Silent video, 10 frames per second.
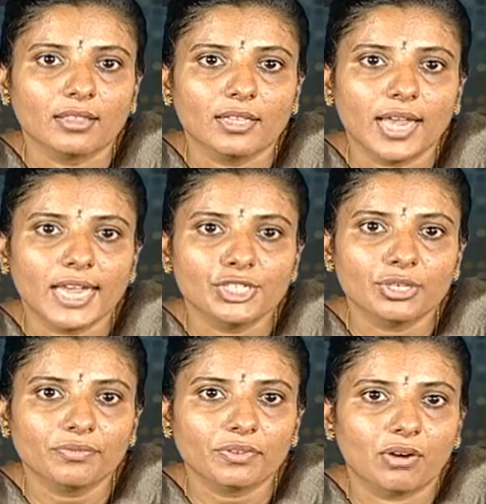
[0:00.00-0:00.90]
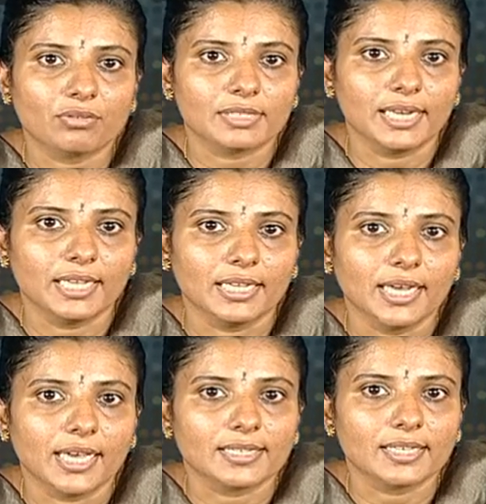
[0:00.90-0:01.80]
the nature of counseling
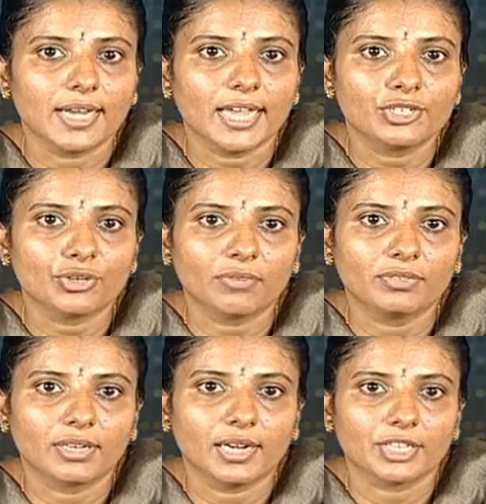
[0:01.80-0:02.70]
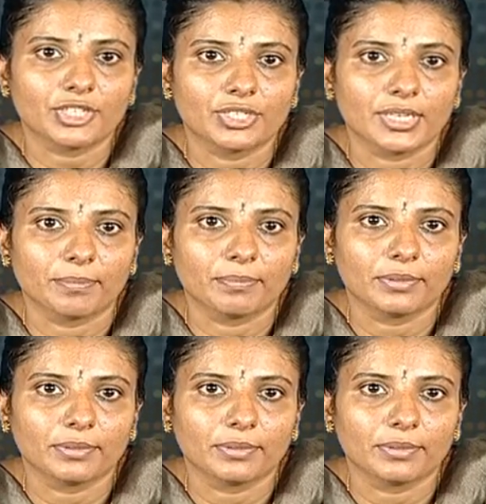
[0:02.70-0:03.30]
is the nature of the relationship.